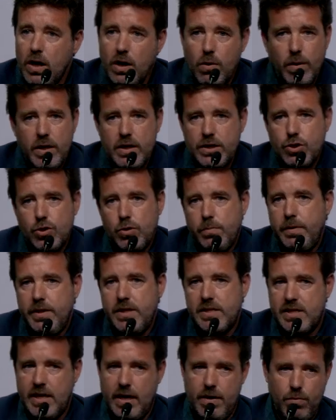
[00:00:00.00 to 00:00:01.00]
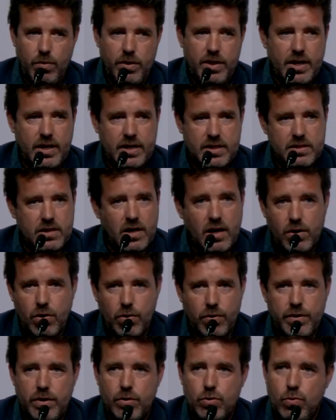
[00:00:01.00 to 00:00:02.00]
Well, it should be the same with us.
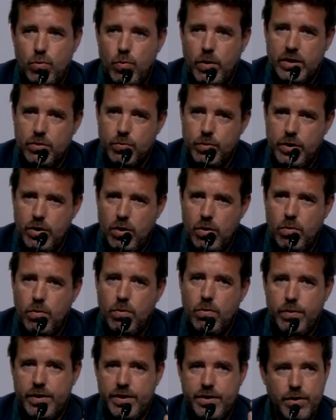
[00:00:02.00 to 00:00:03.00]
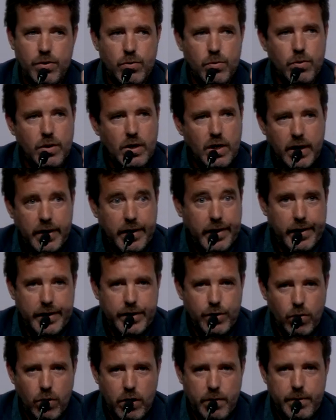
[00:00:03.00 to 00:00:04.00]
According to what we know with you, uh,
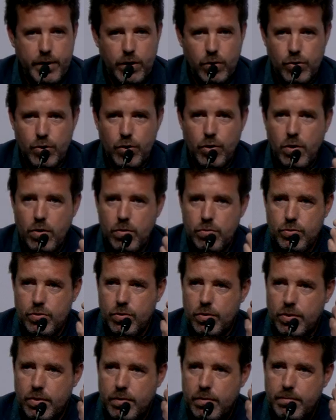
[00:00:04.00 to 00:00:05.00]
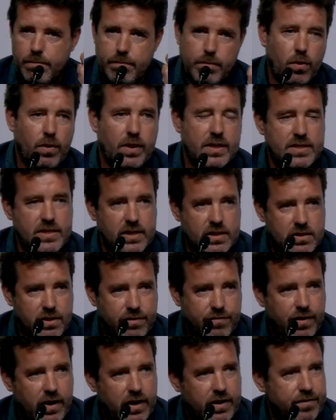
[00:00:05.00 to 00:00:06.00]
you're living on your own, you're more than
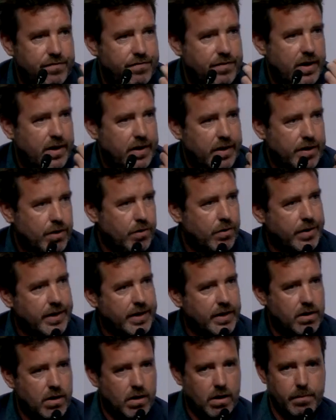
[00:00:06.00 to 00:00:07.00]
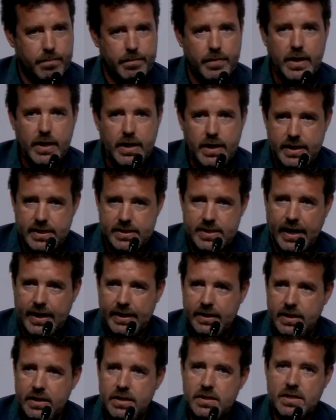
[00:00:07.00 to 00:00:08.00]
sixty-five, uh, your income is like
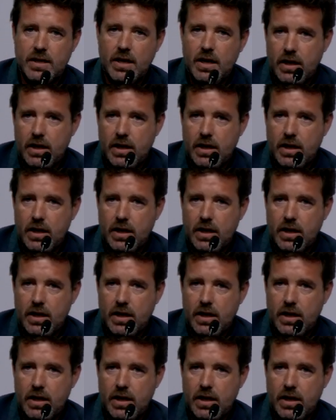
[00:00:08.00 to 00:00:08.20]
this.